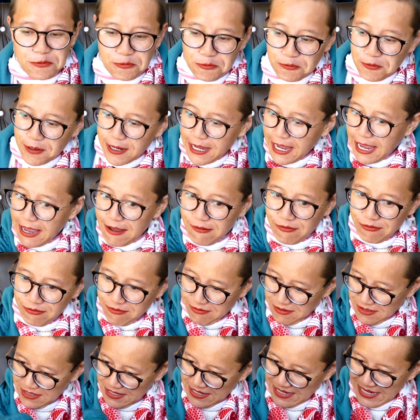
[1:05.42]
We have
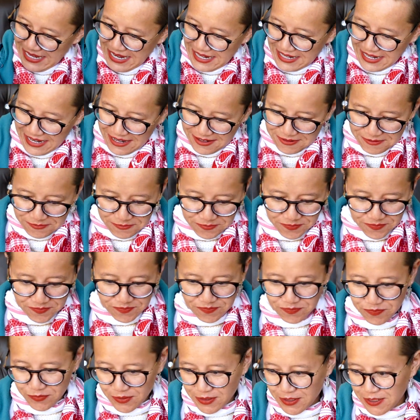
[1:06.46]
again
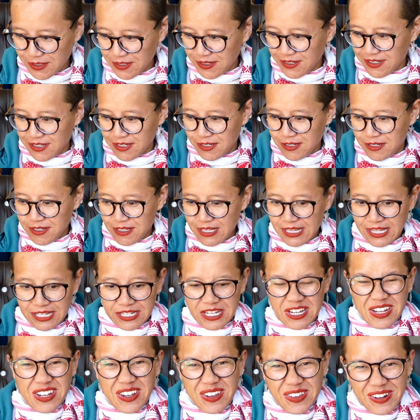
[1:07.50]
like
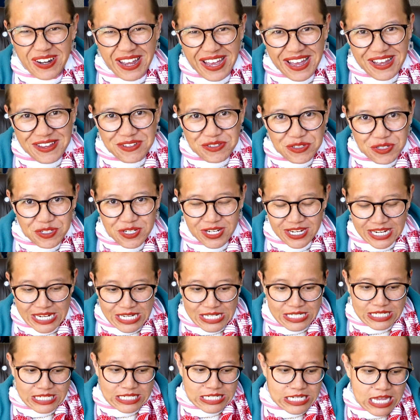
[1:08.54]
a grand
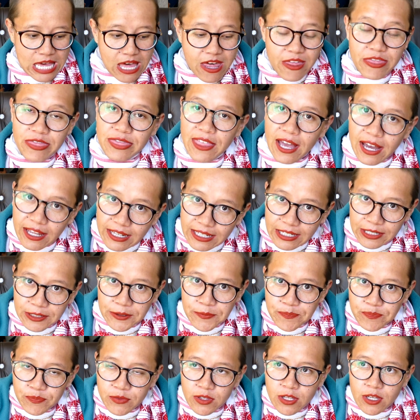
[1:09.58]
Indian thali.
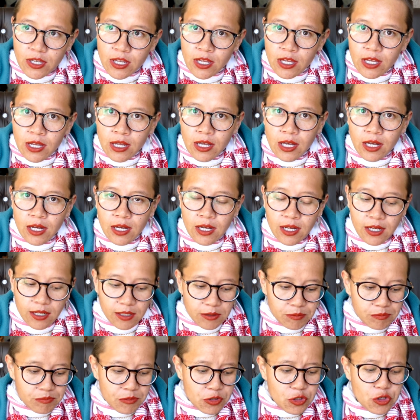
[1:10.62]

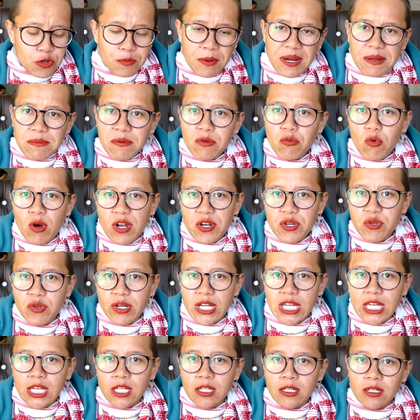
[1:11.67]
You might be
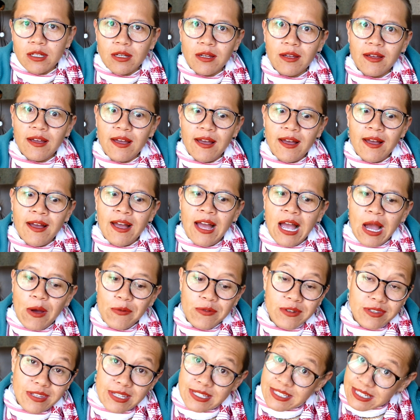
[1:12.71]
wondering how
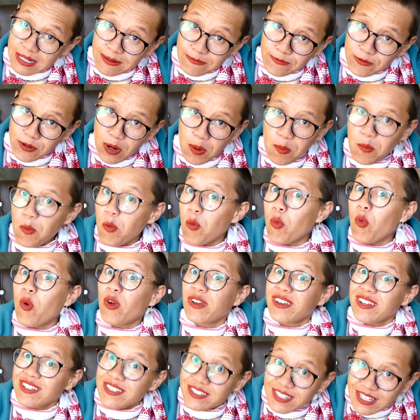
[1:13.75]
did this come from,
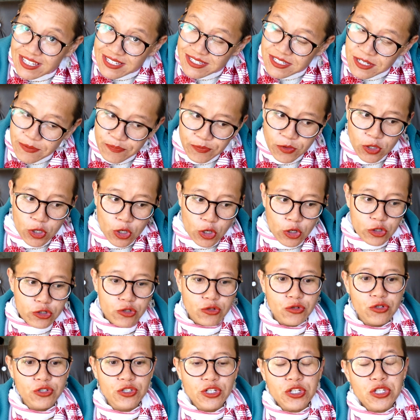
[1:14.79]
what is this? So
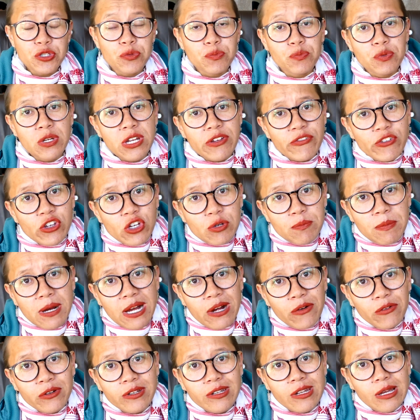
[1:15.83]
to just brief you
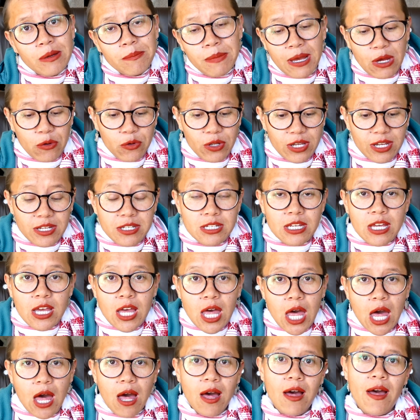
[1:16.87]
about it,
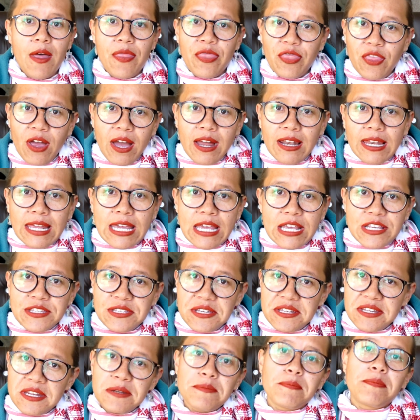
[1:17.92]
thali is
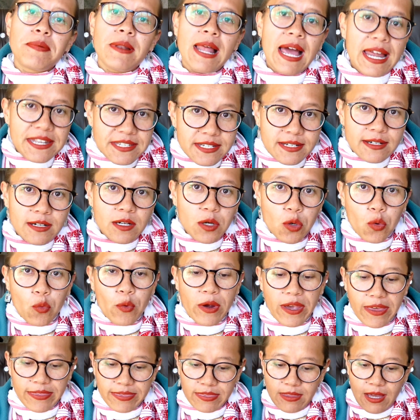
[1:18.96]
an Indian platter with